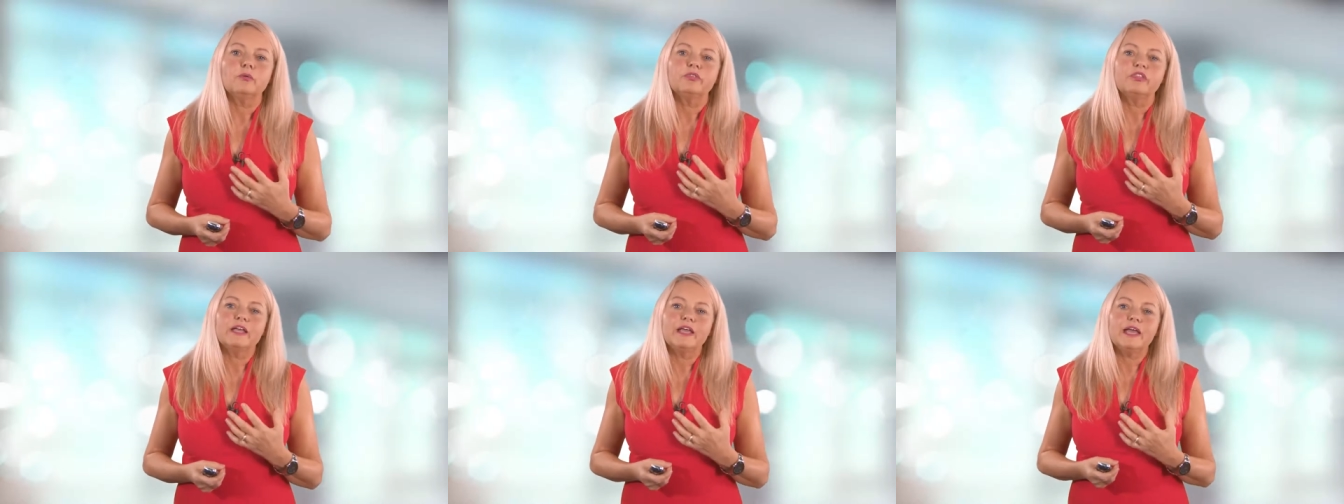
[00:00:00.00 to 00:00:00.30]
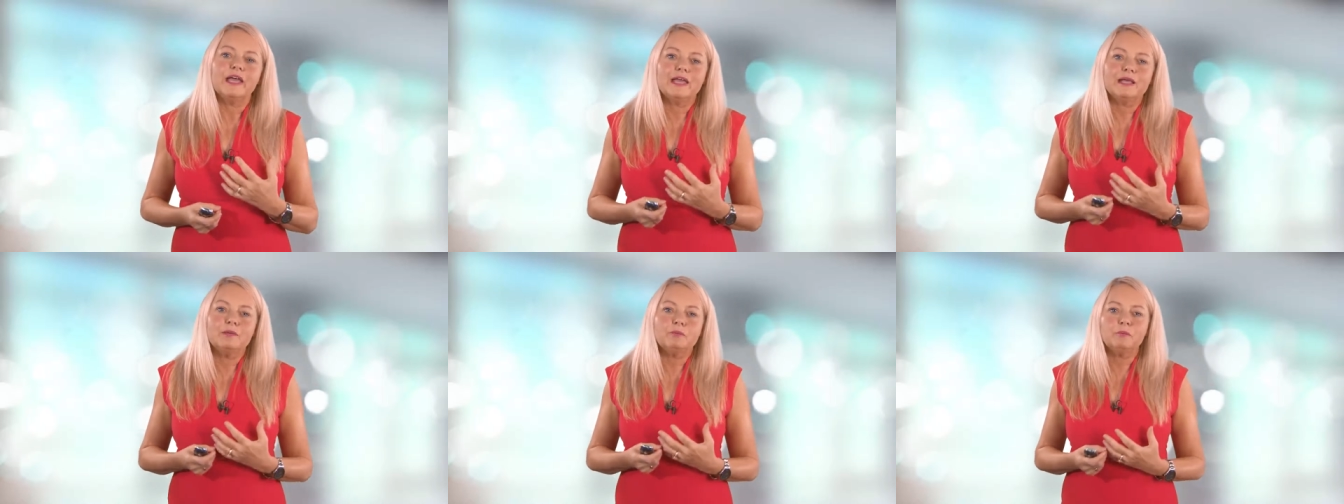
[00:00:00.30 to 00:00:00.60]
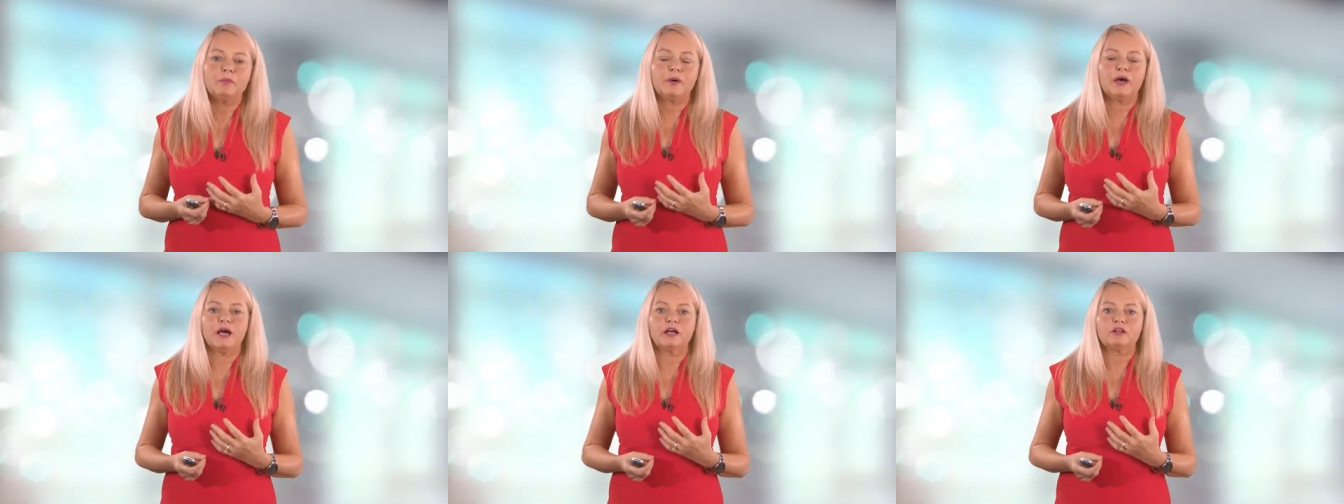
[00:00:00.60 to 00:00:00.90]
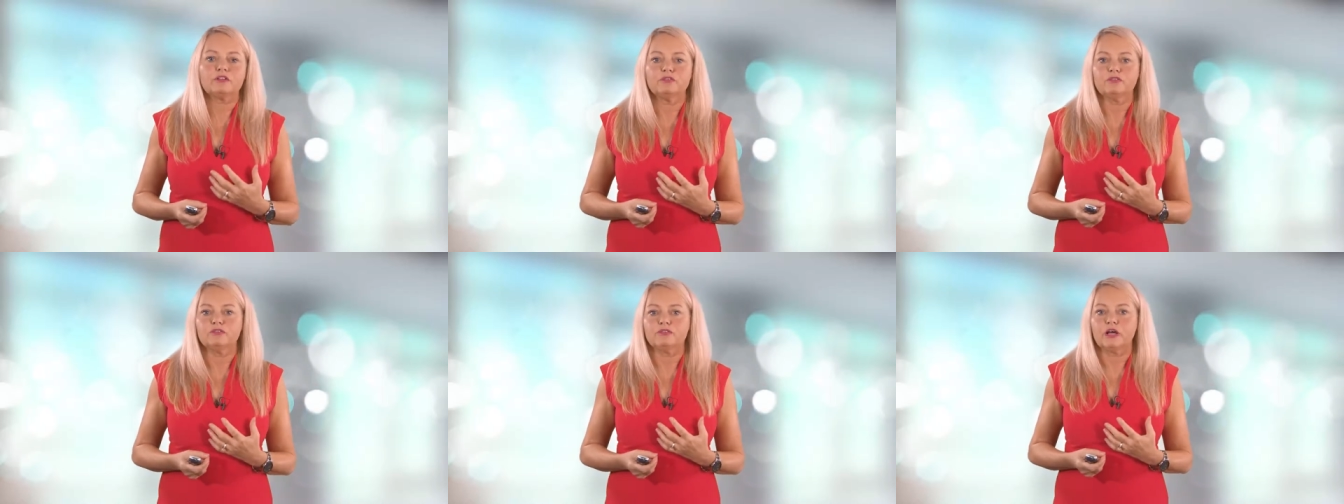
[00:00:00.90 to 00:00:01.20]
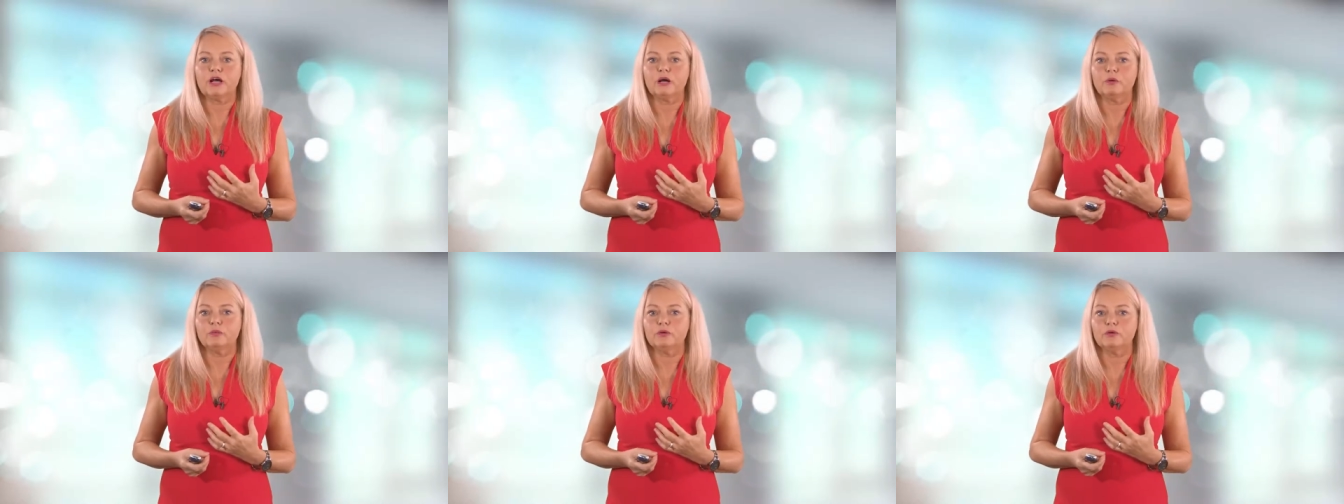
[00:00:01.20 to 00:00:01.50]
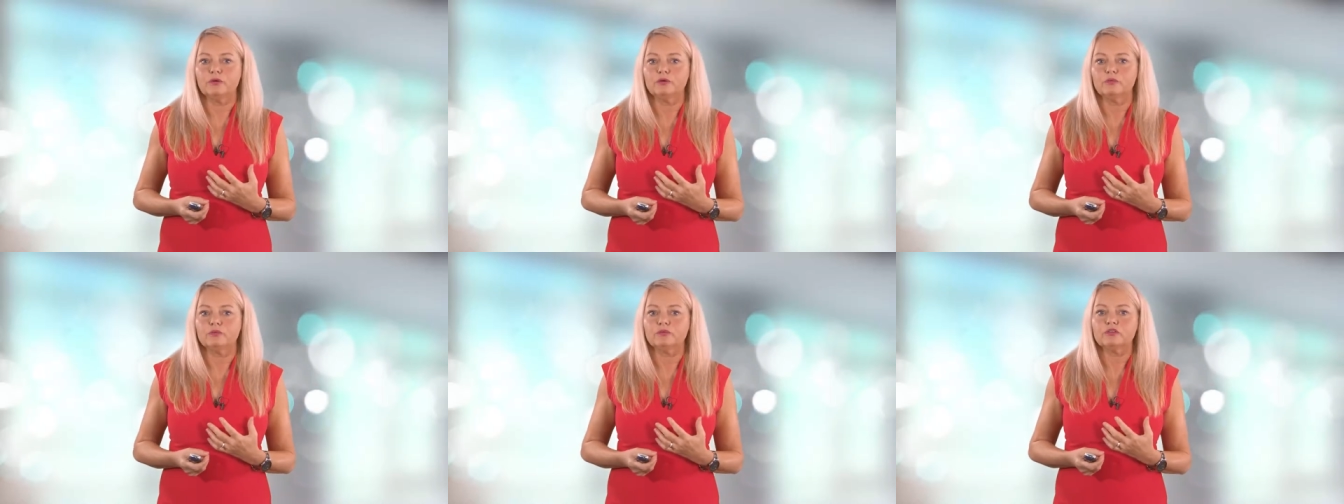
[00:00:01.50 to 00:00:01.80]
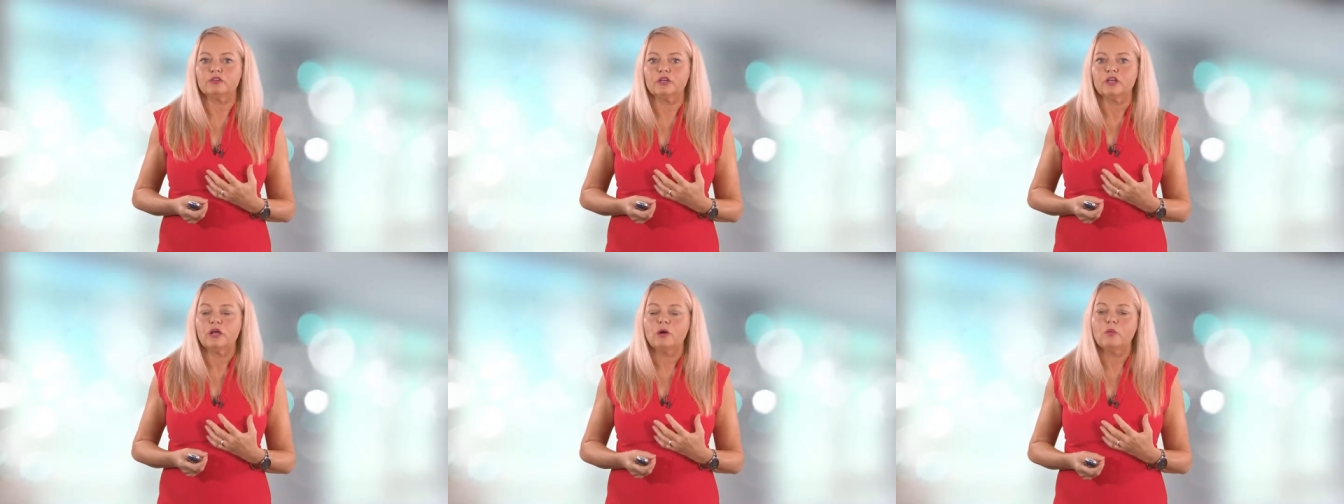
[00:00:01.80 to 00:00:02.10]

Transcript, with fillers: the impact of that wound,